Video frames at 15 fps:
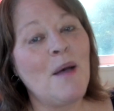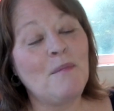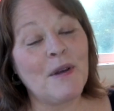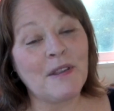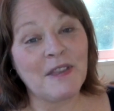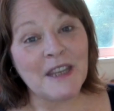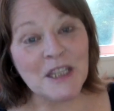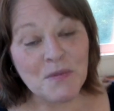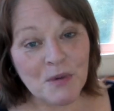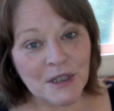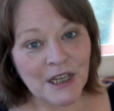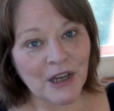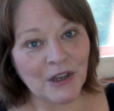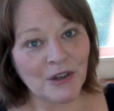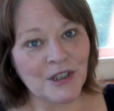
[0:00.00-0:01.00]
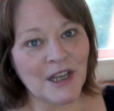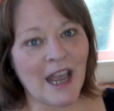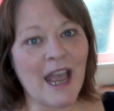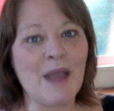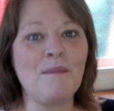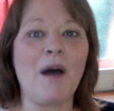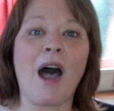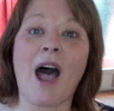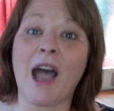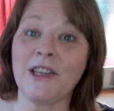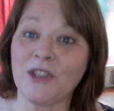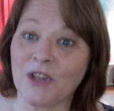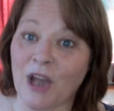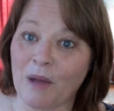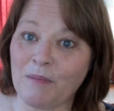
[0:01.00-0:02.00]
but this particular time, I
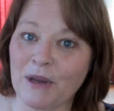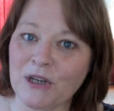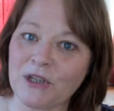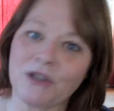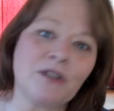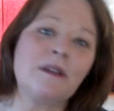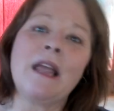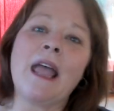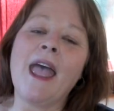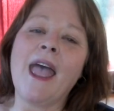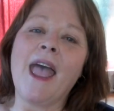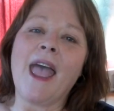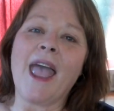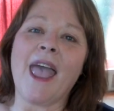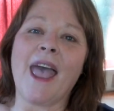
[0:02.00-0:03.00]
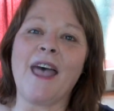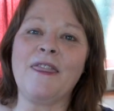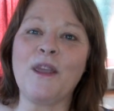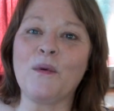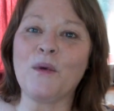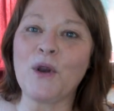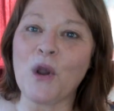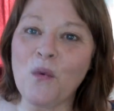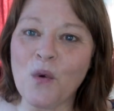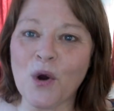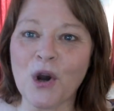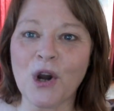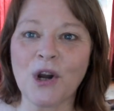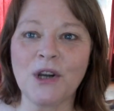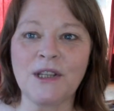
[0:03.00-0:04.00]
saw a picture. And there were no
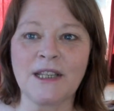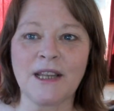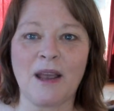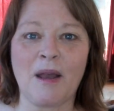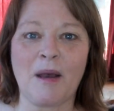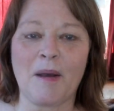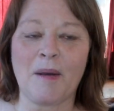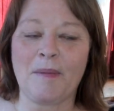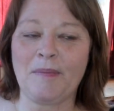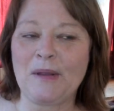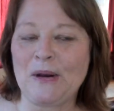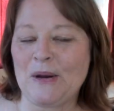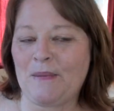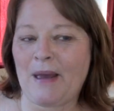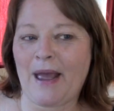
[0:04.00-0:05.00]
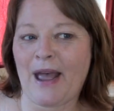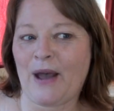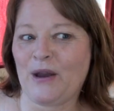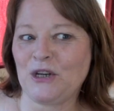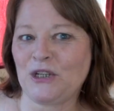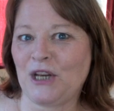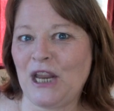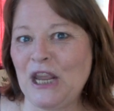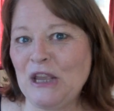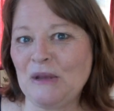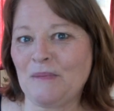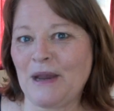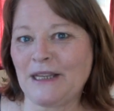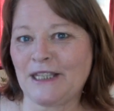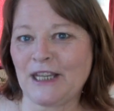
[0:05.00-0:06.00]
words, about how I should heal
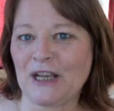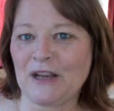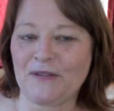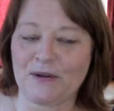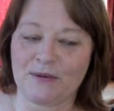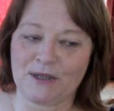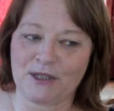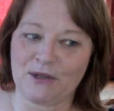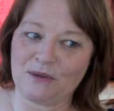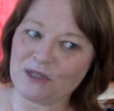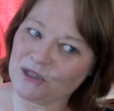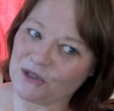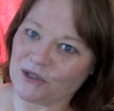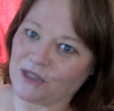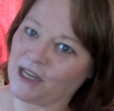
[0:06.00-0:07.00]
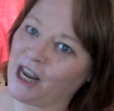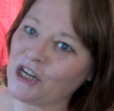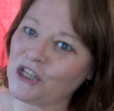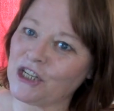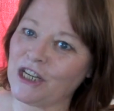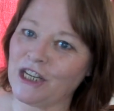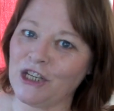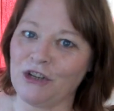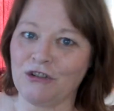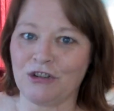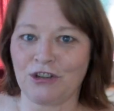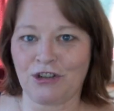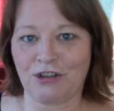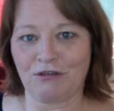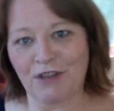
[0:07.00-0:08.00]
myself. There was no dissertation, you
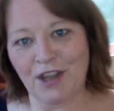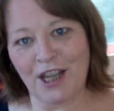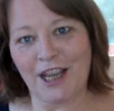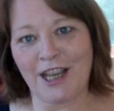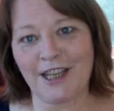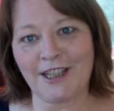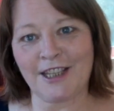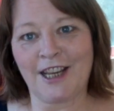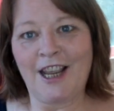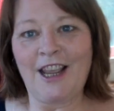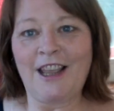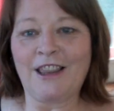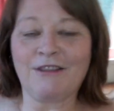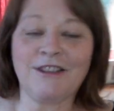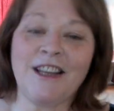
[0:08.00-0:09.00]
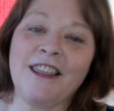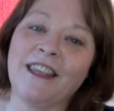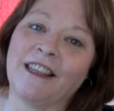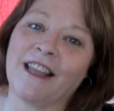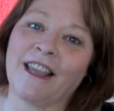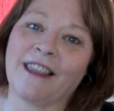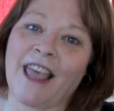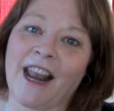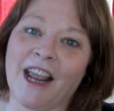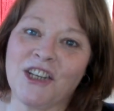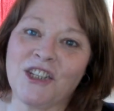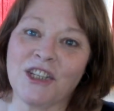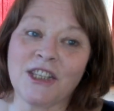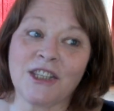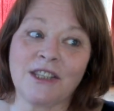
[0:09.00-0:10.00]
should do this. There's nothing like that. I
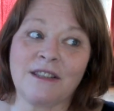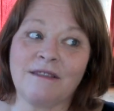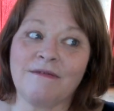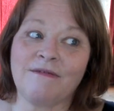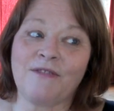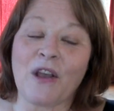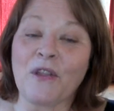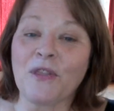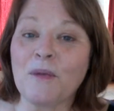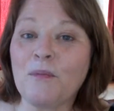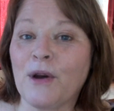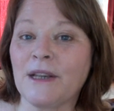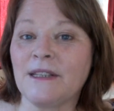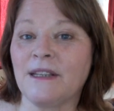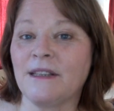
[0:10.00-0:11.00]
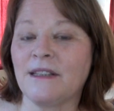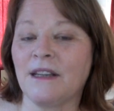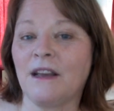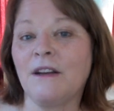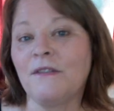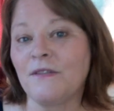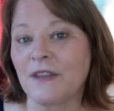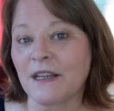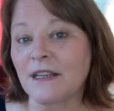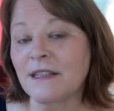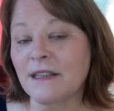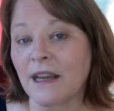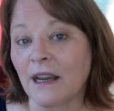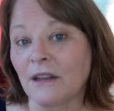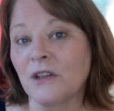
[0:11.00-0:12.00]
just felt the presence of
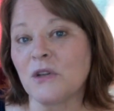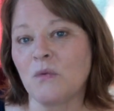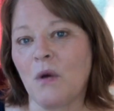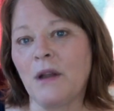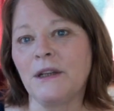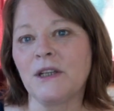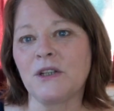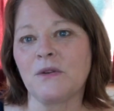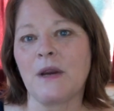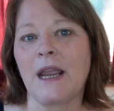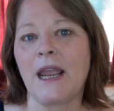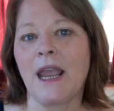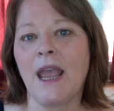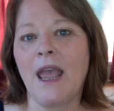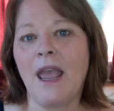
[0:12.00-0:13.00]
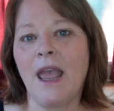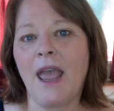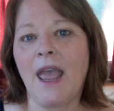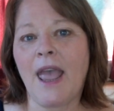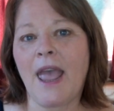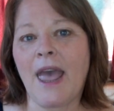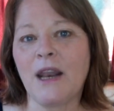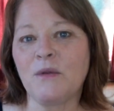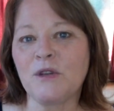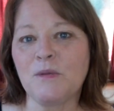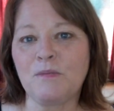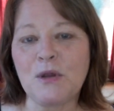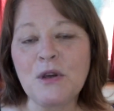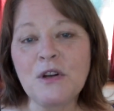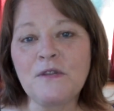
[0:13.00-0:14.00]
this English walnut tree. And it was
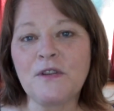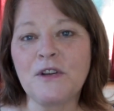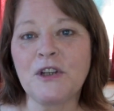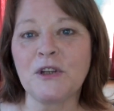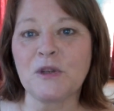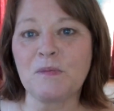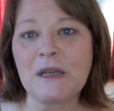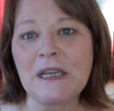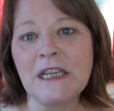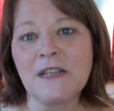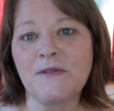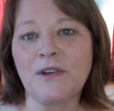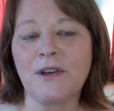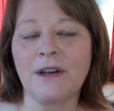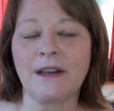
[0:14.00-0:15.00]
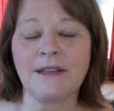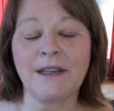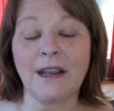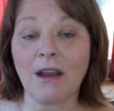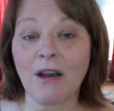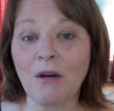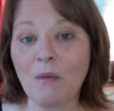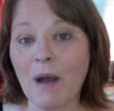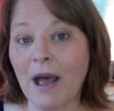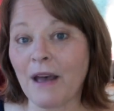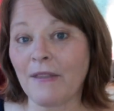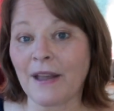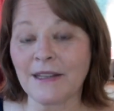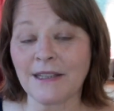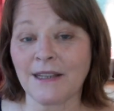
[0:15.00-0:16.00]
beautiful and it was peaceful. And I was like, oh,
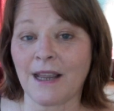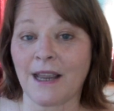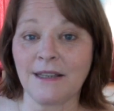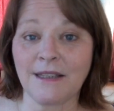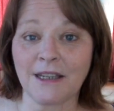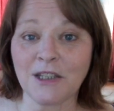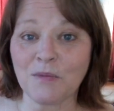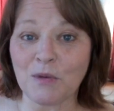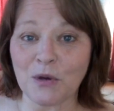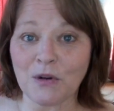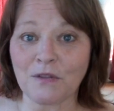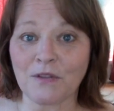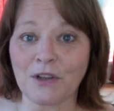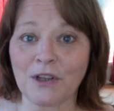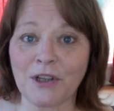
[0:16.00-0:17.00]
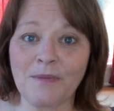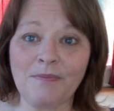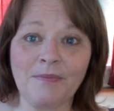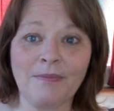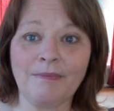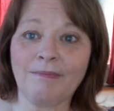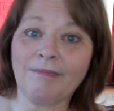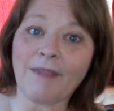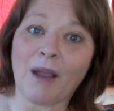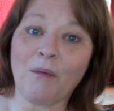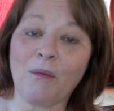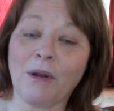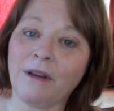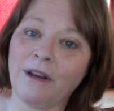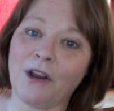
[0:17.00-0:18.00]
wow, that's nice. That's beautiful. I
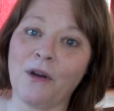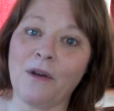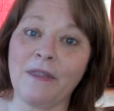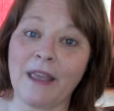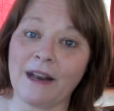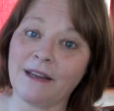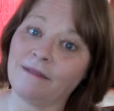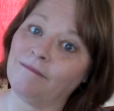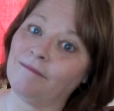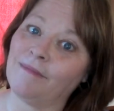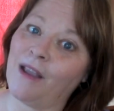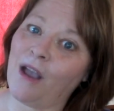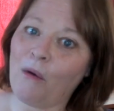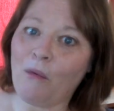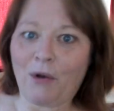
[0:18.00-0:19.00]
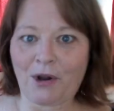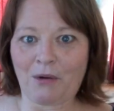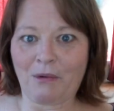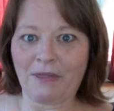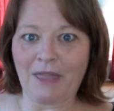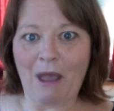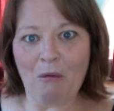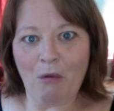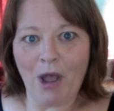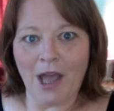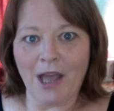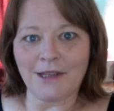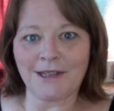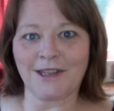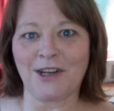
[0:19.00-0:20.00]
want, and then I wonder what that
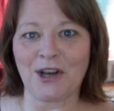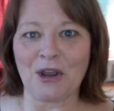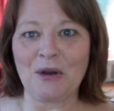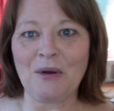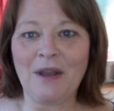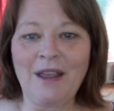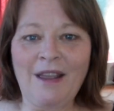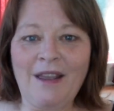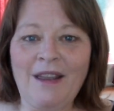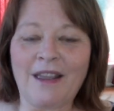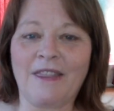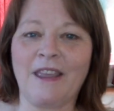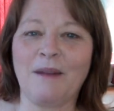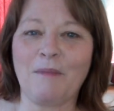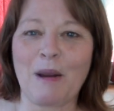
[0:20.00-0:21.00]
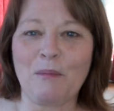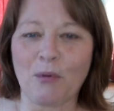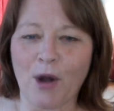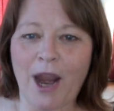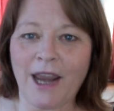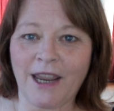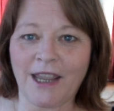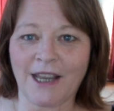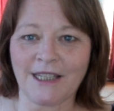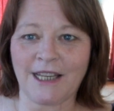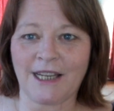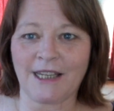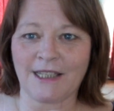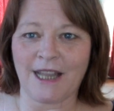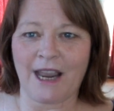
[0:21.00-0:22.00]
was, and then my brain kicks
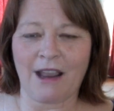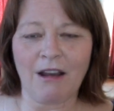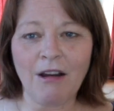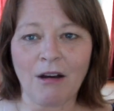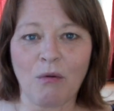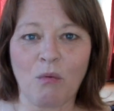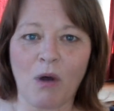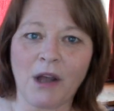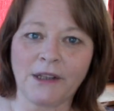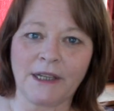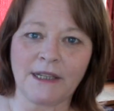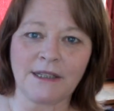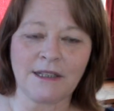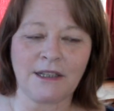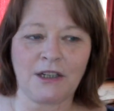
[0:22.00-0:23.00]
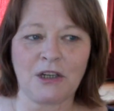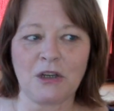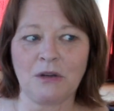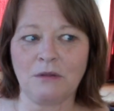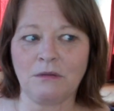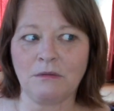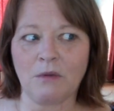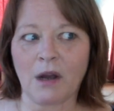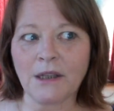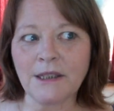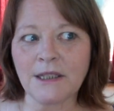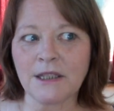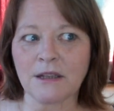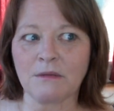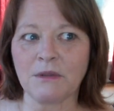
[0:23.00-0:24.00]
in. It's like, oh, walnuts,
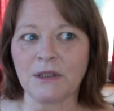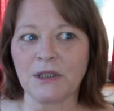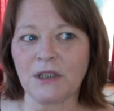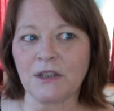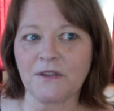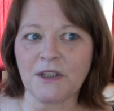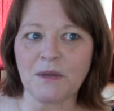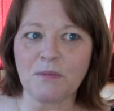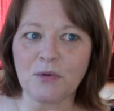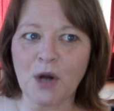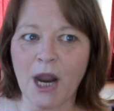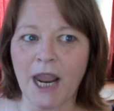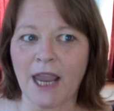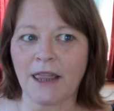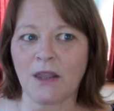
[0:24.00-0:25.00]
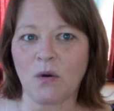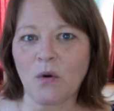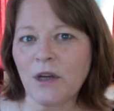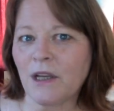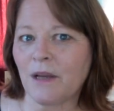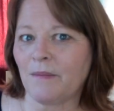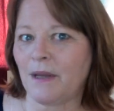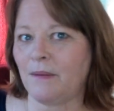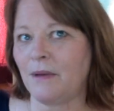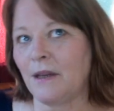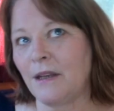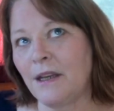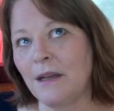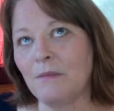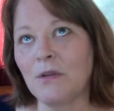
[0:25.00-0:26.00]
walnuts are really good for the brain, the oil. Maybe
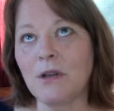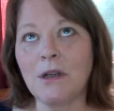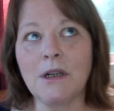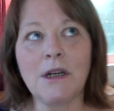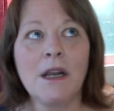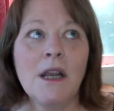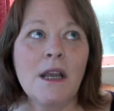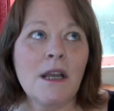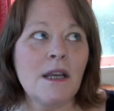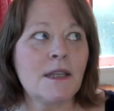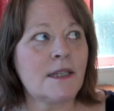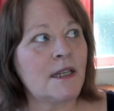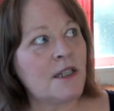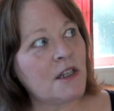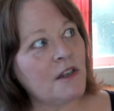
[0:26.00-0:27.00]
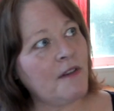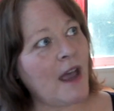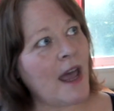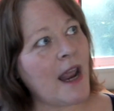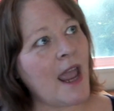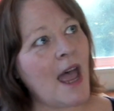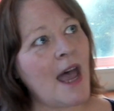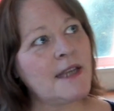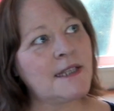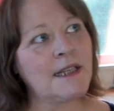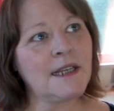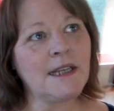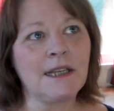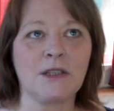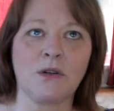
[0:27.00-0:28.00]
I need more essential fatty
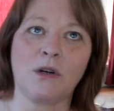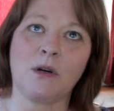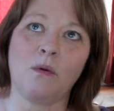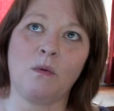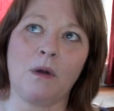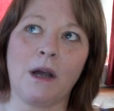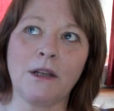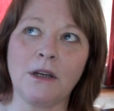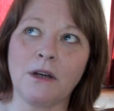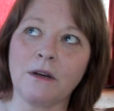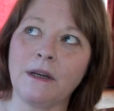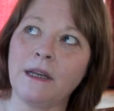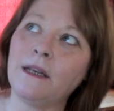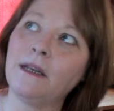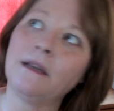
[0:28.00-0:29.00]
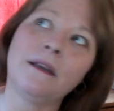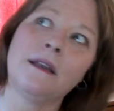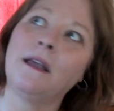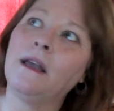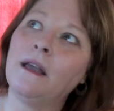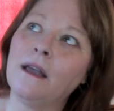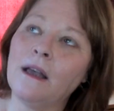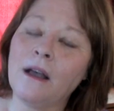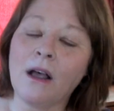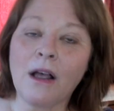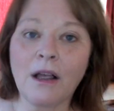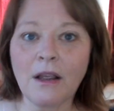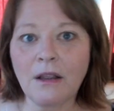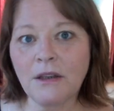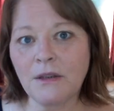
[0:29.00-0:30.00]
acids, or walnut
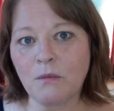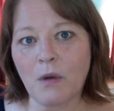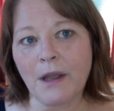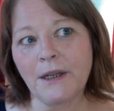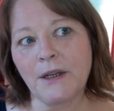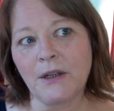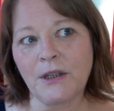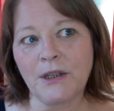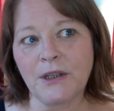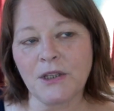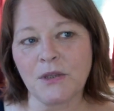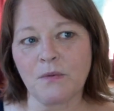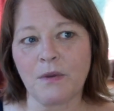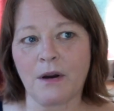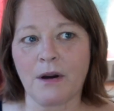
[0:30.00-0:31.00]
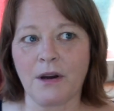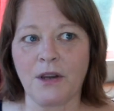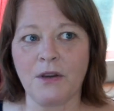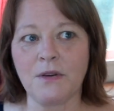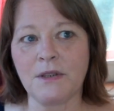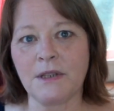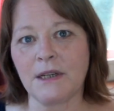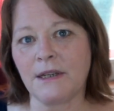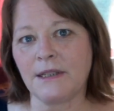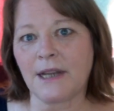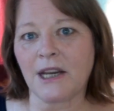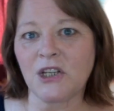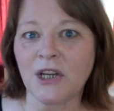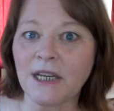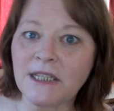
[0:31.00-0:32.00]
hulls are used in a
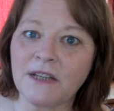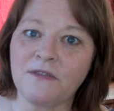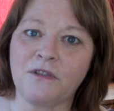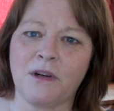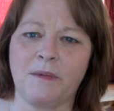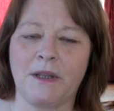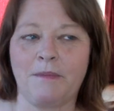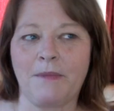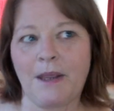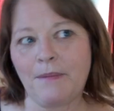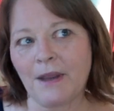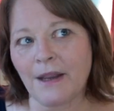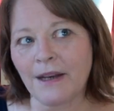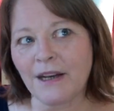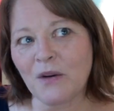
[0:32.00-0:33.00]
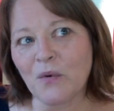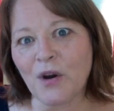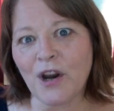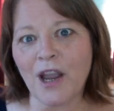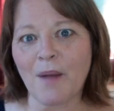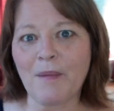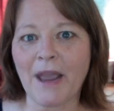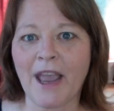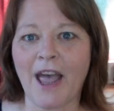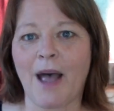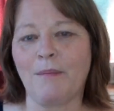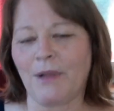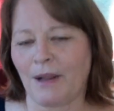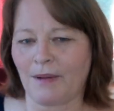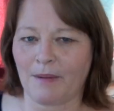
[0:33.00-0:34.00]
digestive formula. Maybe I need to work on my
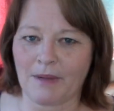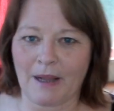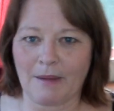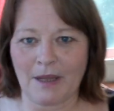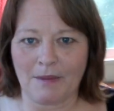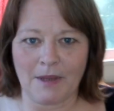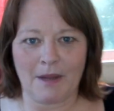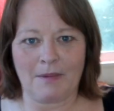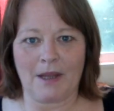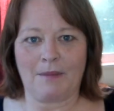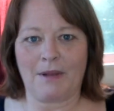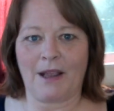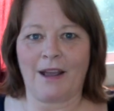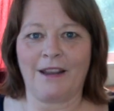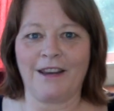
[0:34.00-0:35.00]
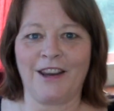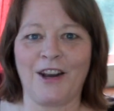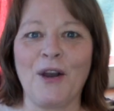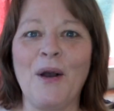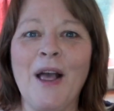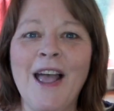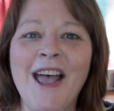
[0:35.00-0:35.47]
gut, blah, blah, blah, blah, blah, blah, blah.